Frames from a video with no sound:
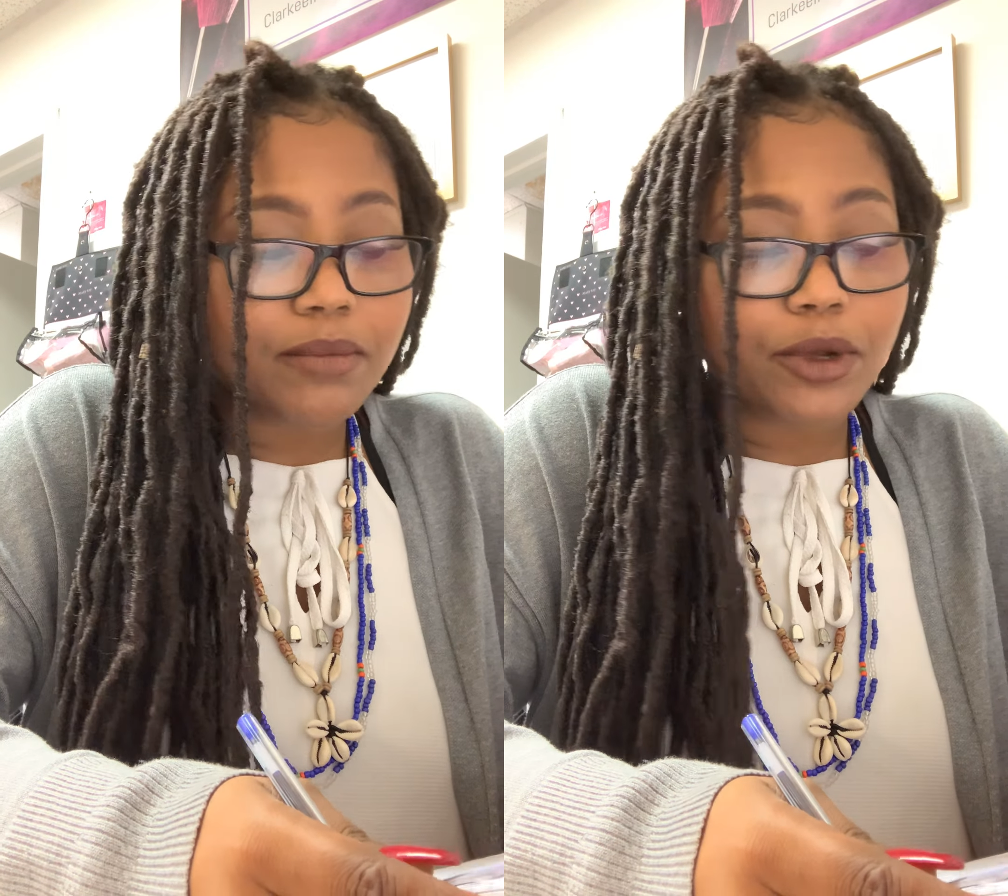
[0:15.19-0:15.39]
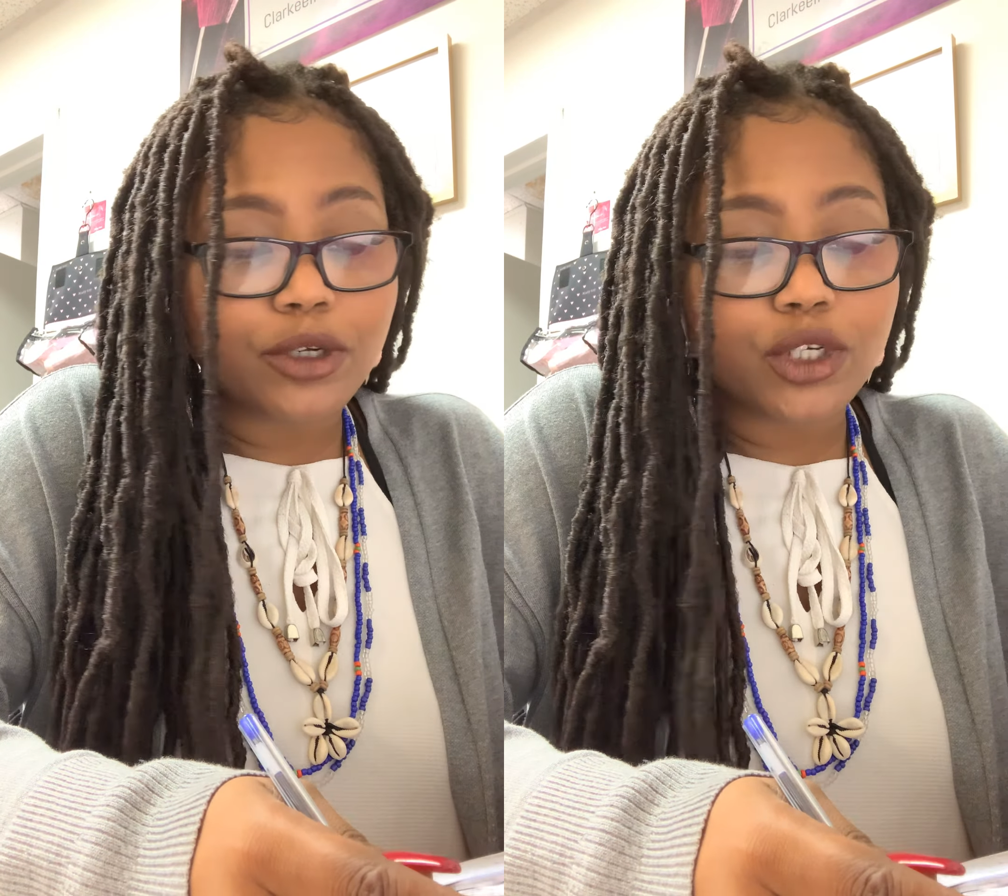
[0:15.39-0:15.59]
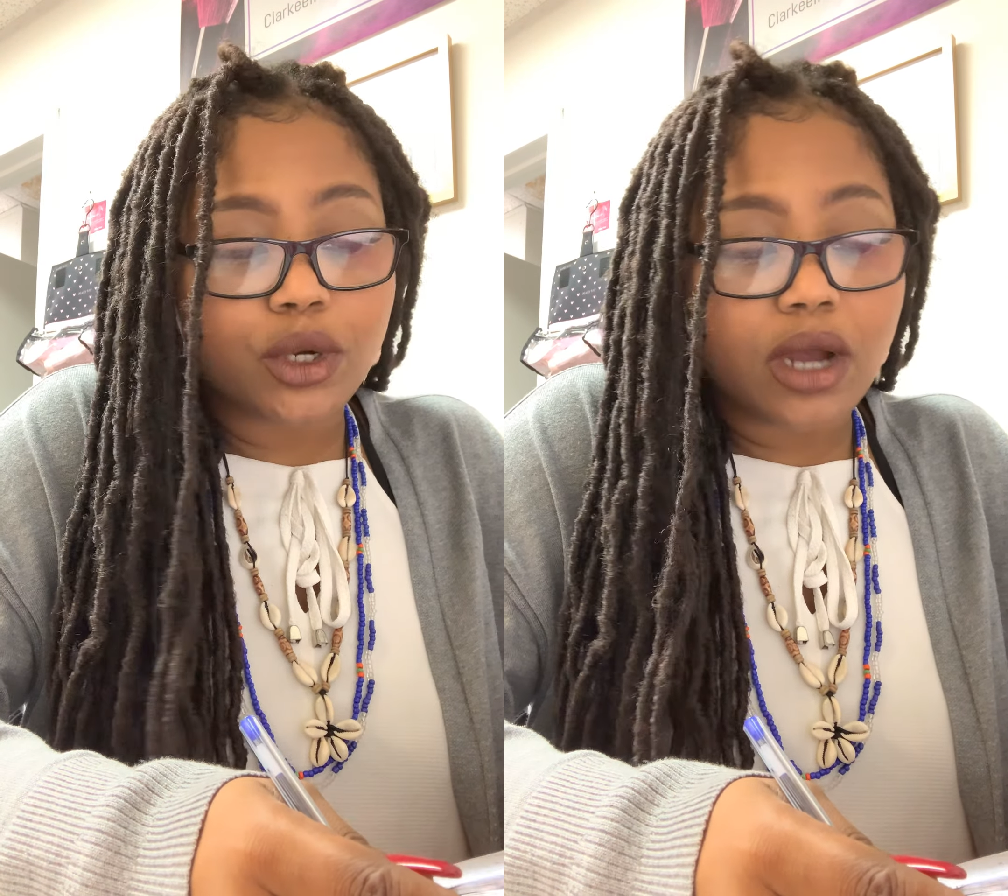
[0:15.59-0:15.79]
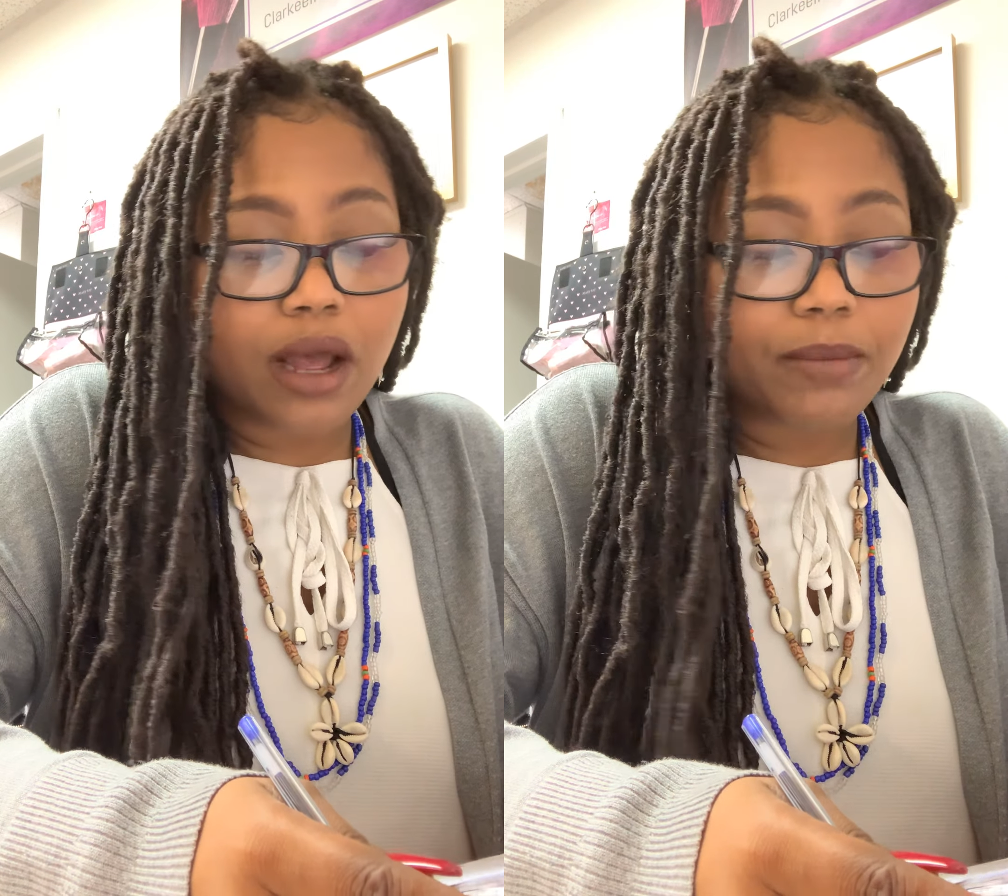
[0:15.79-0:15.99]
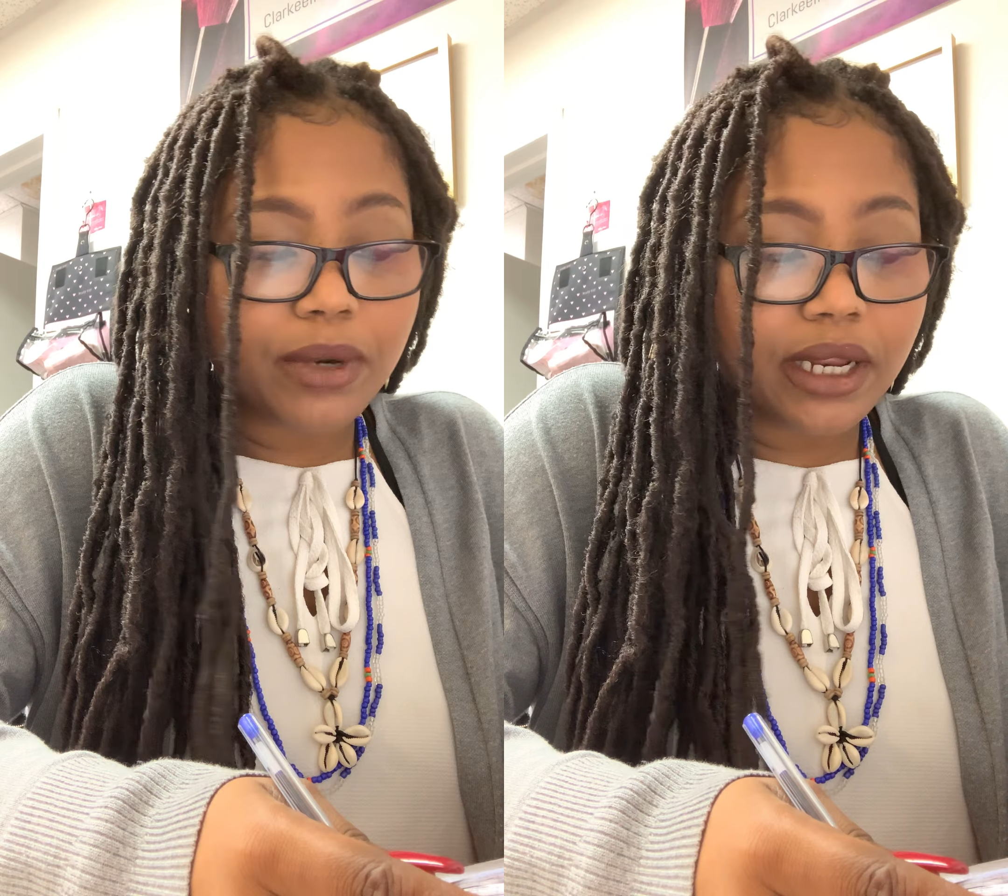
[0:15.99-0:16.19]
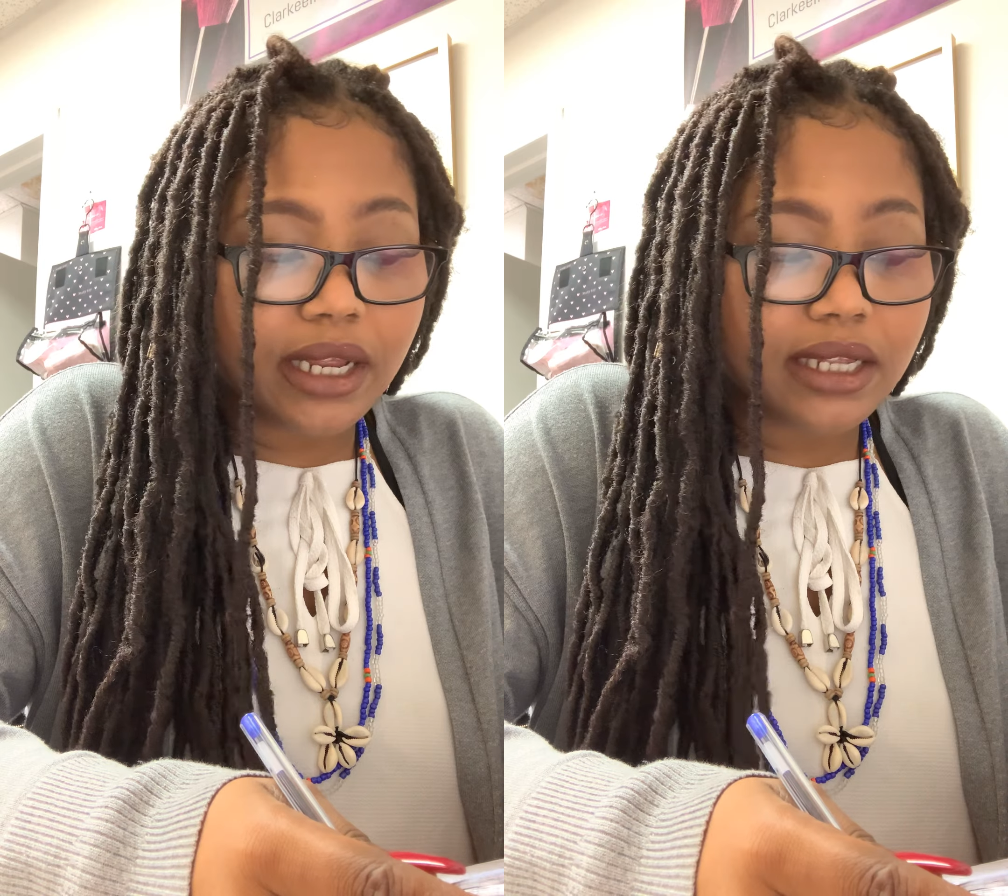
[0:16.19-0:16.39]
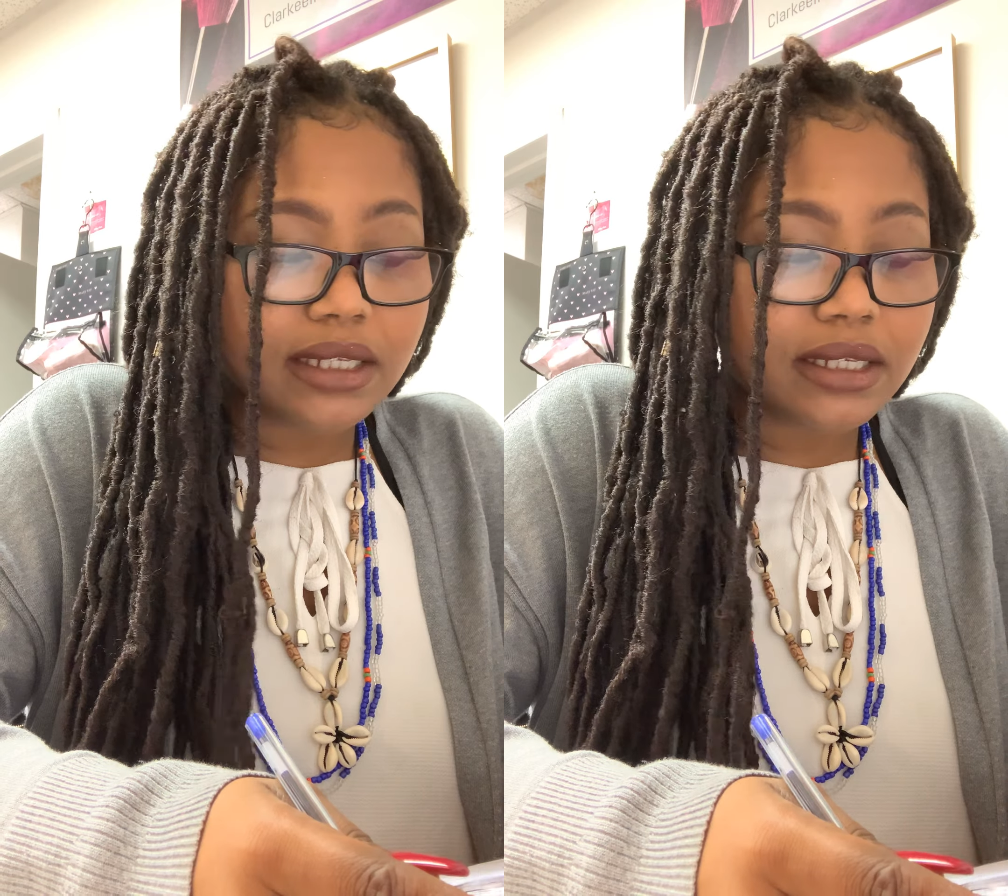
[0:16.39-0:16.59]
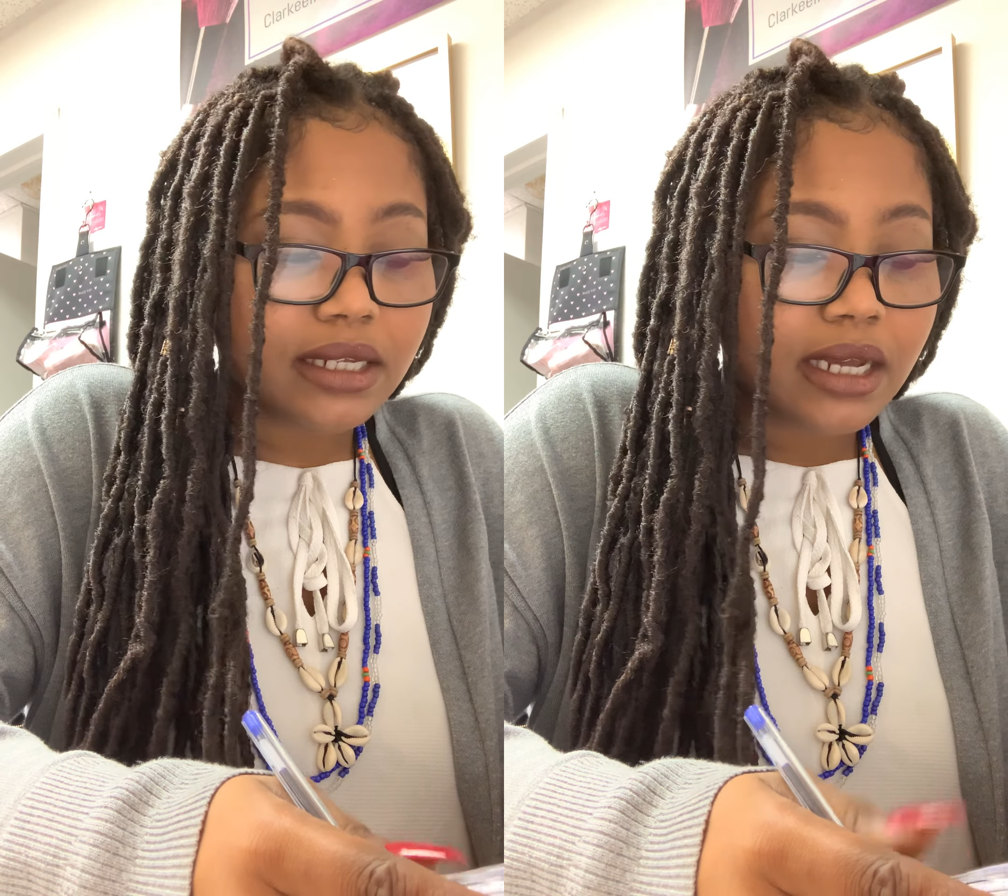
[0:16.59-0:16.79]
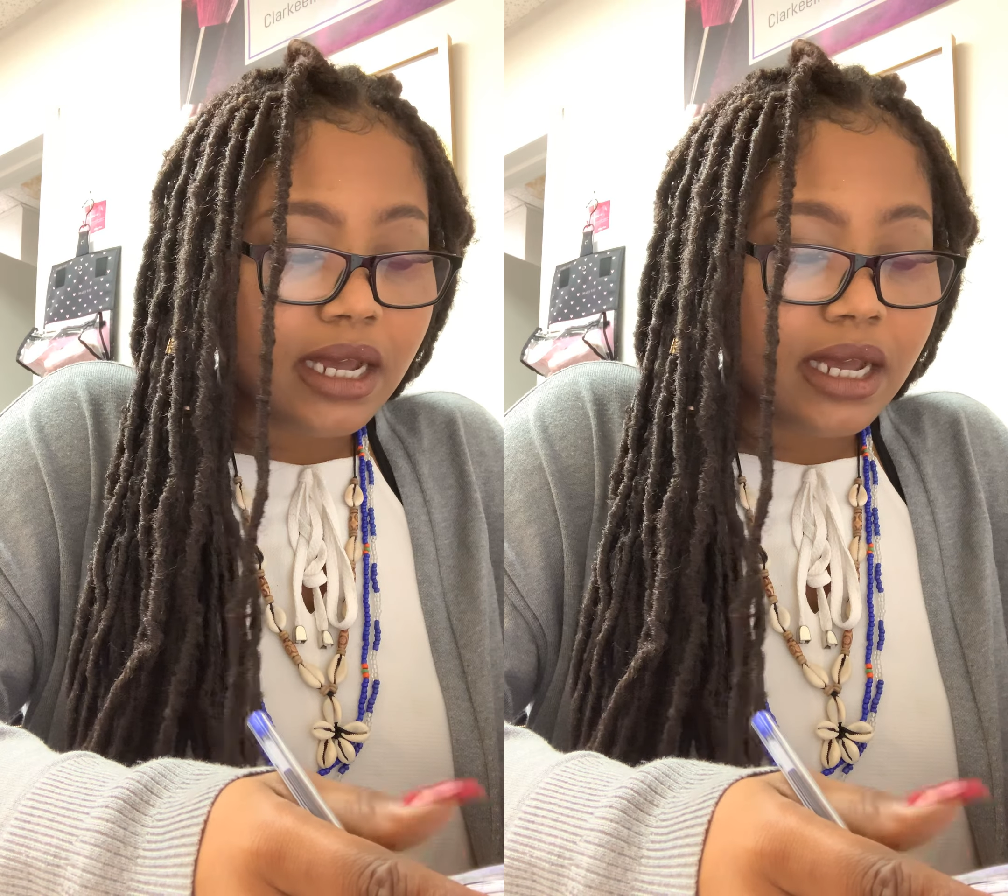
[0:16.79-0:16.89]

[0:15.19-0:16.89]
mutual companies,